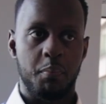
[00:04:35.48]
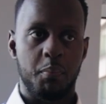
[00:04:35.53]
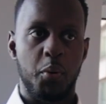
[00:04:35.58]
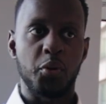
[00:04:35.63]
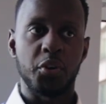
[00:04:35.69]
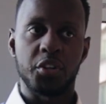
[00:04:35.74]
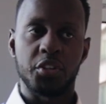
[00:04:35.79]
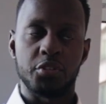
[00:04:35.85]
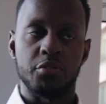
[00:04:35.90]

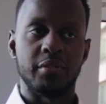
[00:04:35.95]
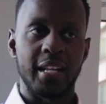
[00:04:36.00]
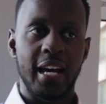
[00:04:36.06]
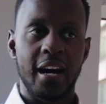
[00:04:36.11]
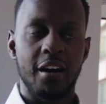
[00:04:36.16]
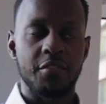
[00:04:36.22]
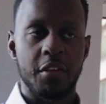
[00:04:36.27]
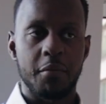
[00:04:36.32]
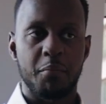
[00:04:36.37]
putting you
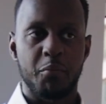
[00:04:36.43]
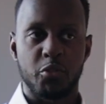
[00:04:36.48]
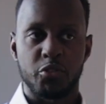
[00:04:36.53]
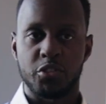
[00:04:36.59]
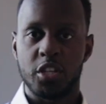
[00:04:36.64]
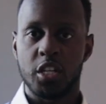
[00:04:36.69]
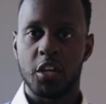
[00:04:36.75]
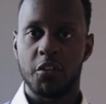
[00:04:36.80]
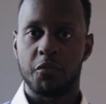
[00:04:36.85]
down. They
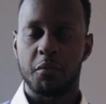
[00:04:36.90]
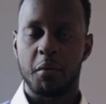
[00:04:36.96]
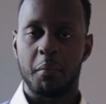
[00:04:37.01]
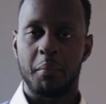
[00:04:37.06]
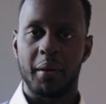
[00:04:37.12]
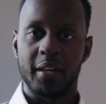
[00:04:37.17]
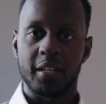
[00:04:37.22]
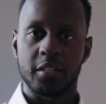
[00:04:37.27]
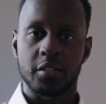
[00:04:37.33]
critique you from a
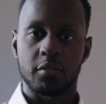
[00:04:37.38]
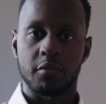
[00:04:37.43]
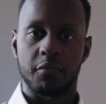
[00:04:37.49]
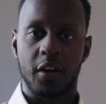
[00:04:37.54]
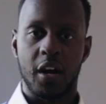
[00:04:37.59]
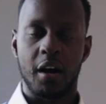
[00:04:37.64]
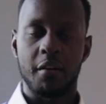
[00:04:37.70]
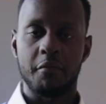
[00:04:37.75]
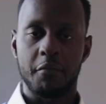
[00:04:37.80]
place
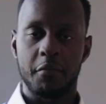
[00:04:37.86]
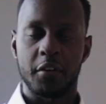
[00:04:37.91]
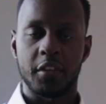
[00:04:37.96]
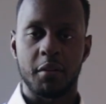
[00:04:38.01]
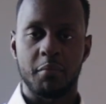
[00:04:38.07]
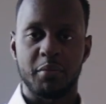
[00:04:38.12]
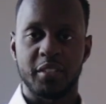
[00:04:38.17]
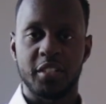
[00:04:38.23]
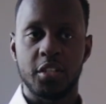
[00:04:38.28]
of comfort.
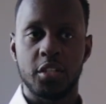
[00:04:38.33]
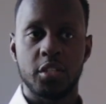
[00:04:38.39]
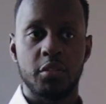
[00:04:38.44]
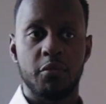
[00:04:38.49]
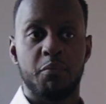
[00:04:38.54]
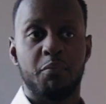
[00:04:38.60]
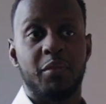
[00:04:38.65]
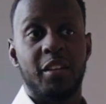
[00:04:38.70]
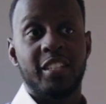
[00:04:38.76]

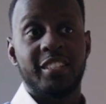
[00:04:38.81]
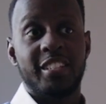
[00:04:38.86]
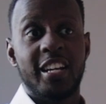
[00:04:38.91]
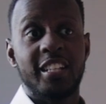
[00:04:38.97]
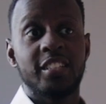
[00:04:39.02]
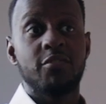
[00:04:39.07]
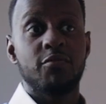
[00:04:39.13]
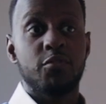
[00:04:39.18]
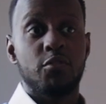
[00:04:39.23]
They
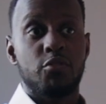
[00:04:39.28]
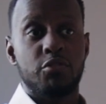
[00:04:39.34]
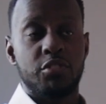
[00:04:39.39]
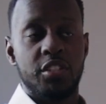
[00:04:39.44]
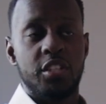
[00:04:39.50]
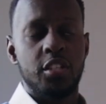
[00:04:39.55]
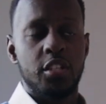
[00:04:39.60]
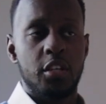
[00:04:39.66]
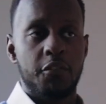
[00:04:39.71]
tend to
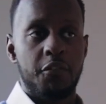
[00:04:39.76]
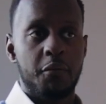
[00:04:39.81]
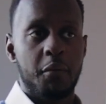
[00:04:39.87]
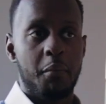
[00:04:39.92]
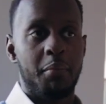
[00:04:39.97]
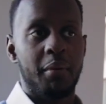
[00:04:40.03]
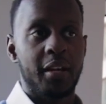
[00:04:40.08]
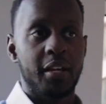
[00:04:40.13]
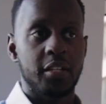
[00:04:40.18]
critique you from
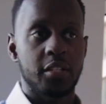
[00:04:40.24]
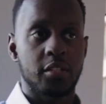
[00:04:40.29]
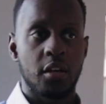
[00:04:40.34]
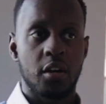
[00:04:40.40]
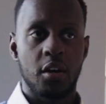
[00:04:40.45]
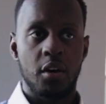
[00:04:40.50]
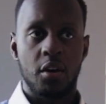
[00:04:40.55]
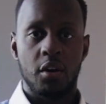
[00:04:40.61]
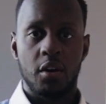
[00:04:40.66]
a place
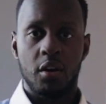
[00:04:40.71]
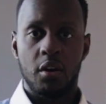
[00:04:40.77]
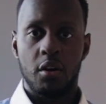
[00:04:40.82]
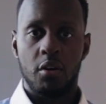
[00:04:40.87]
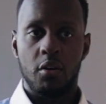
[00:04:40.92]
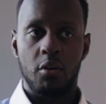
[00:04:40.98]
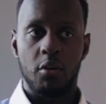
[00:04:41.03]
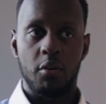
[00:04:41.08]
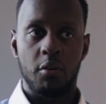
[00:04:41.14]

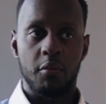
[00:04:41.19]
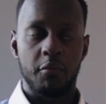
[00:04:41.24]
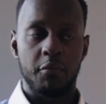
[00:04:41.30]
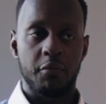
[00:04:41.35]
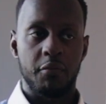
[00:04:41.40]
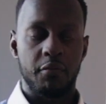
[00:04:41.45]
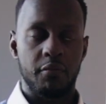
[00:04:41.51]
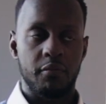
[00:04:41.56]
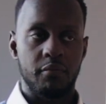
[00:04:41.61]

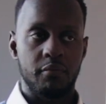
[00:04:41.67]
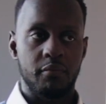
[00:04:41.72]
of